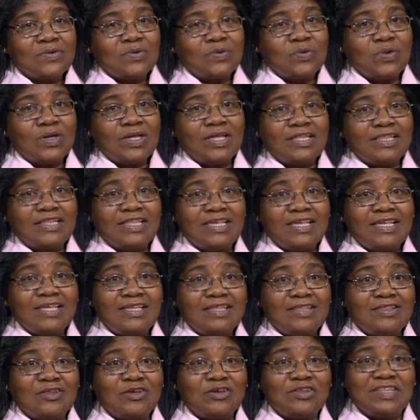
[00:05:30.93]
Well, they
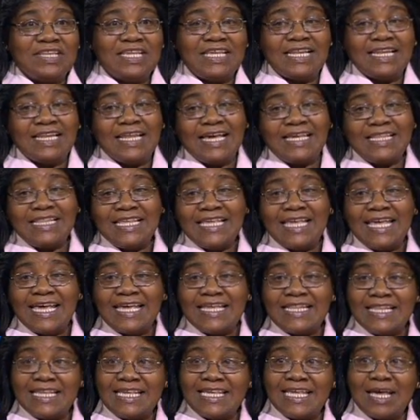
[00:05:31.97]
like the
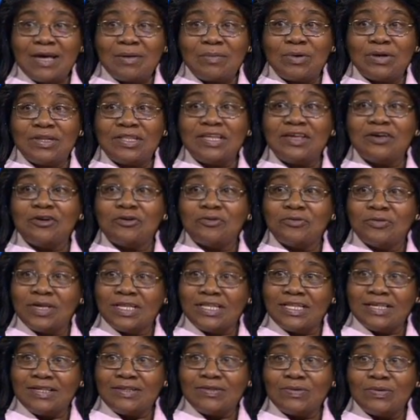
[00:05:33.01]
idea, but they are
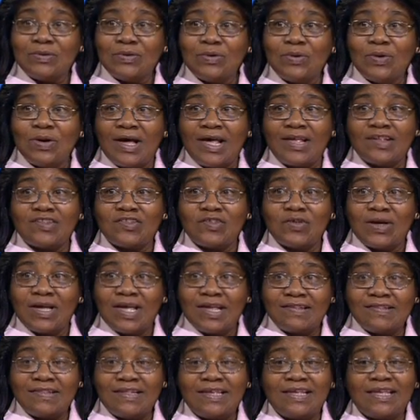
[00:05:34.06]
ready to go as long
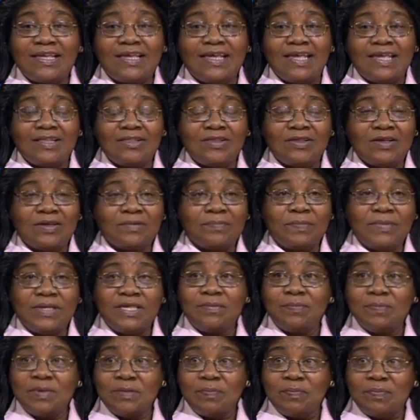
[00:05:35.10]
as they can get the
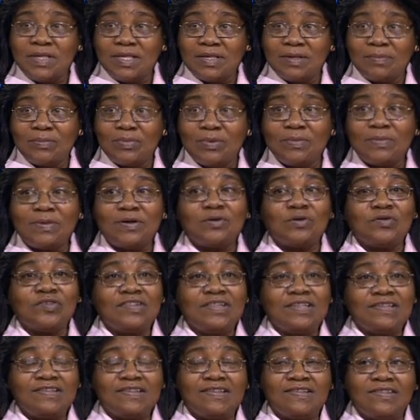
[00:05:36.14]
EPP, because
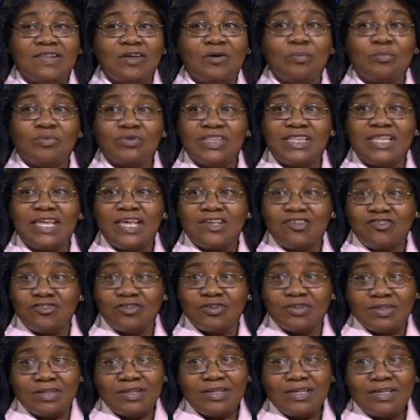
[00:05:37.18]
this is their
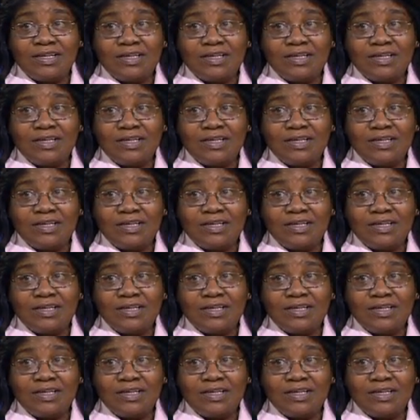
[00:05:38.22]
protection.